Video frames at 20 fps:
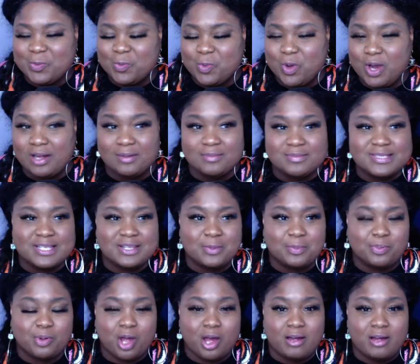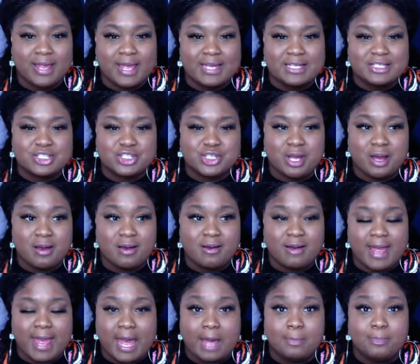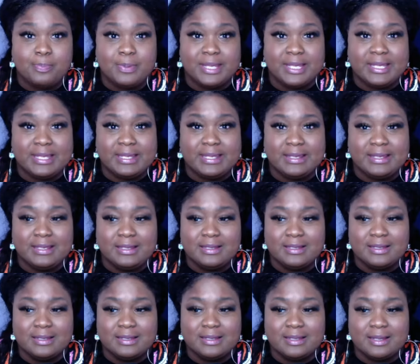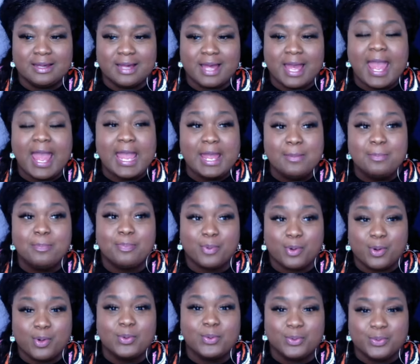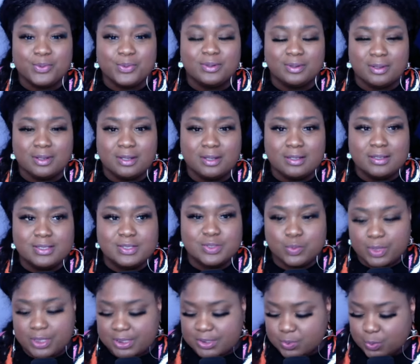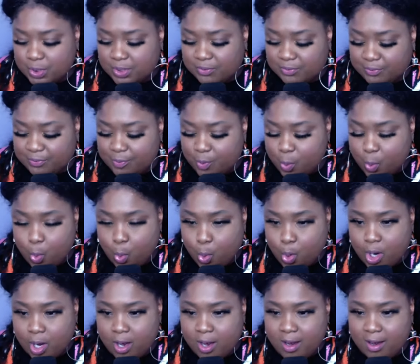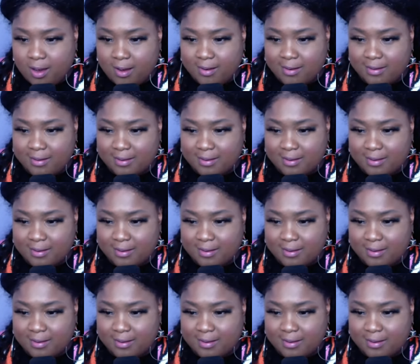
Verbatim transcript: Welcome to the broadcast, y'all. Happy April. 2024.